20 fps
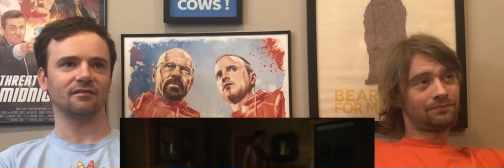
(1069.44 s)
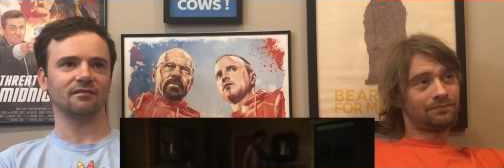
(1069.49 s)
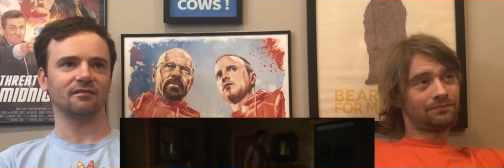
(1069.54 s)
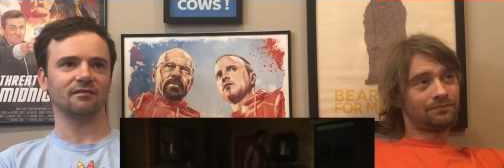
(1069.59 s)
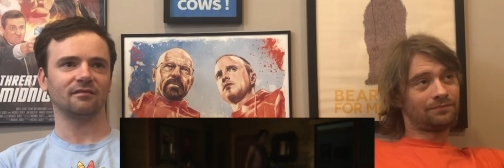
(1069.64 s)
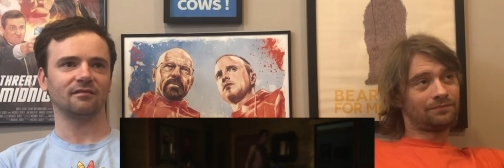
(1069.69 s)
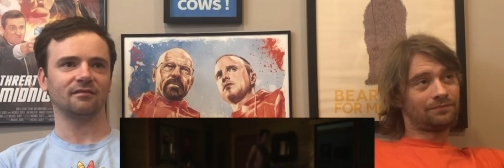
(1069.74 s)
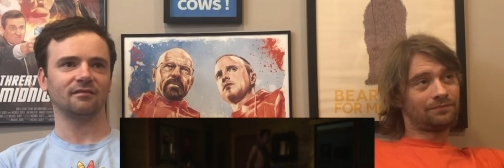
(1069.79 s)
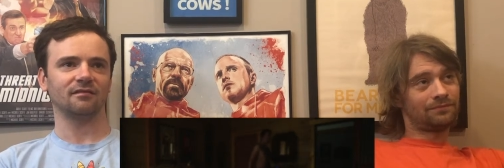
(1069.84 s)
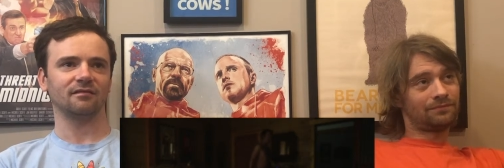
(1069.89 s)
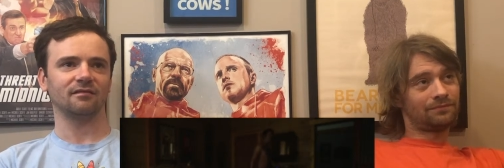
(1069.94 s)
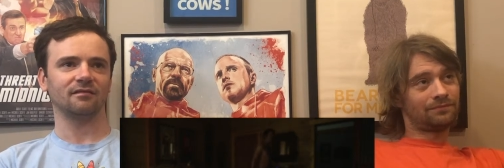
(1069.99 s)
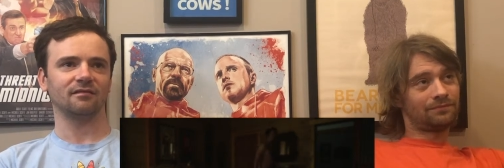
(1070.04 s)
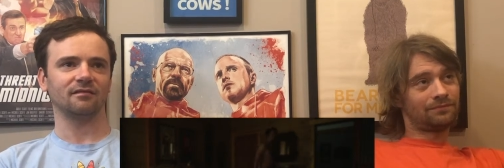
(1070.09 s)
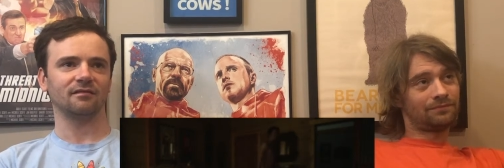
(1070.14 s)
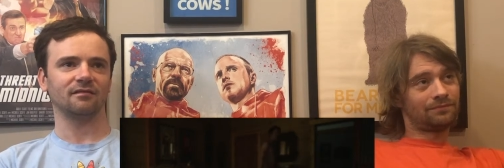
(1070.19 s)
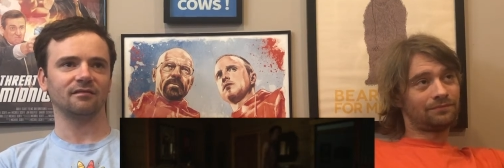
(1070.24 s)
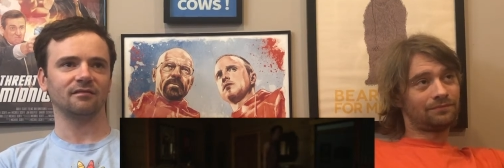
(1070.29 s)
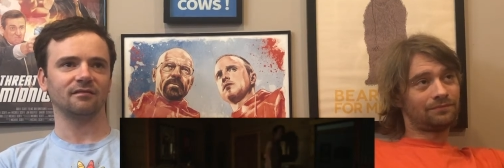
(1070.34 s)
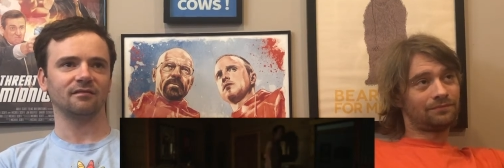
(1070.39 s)

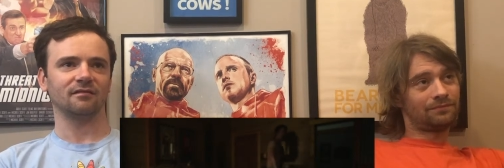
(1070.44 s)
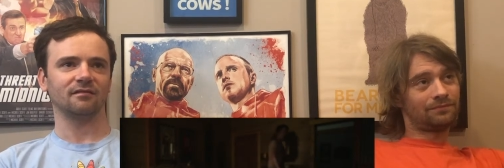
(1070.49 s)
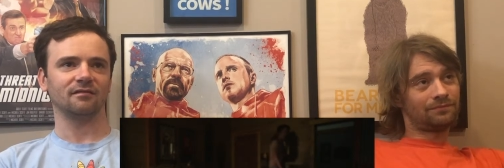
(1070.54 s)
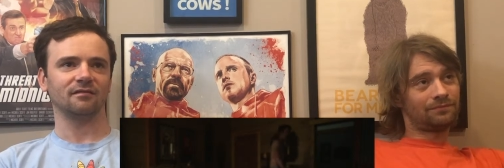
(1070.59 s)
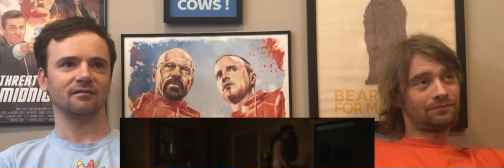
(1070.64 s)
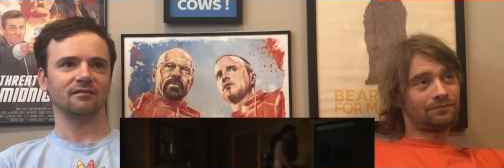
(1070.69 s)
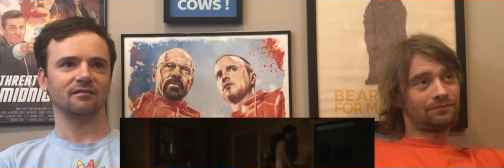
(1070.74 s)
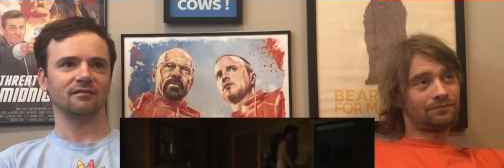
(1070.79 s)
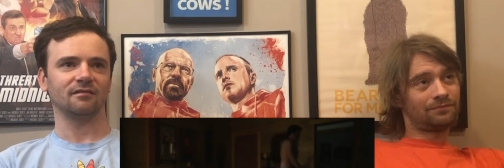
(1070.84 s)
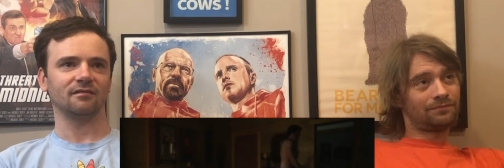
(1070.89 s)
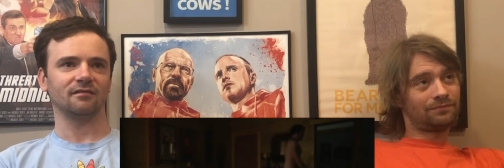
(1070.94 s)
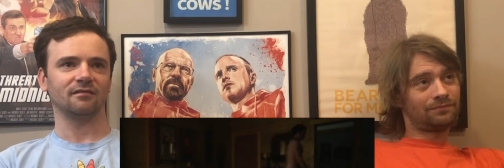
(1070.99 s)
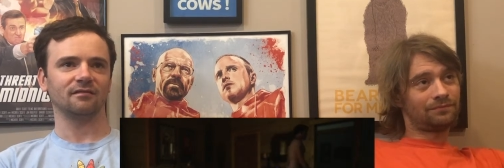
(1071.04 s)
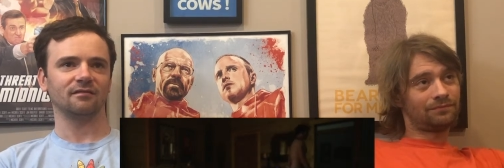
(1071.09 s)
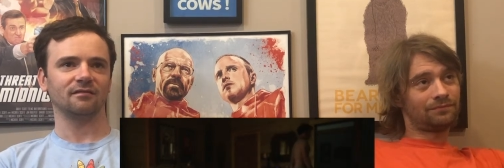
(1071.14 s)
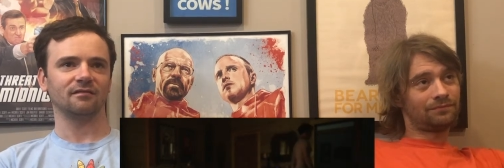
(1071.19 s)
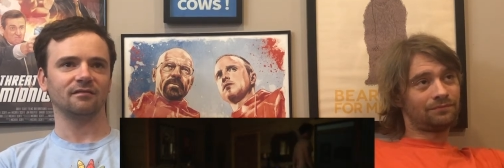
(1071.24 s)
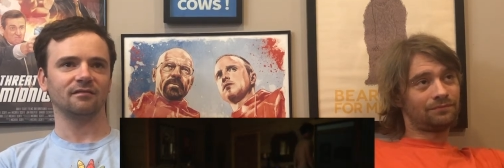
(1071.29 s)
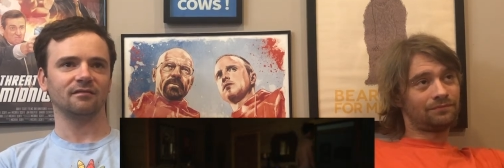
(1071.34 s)
Nothing is said.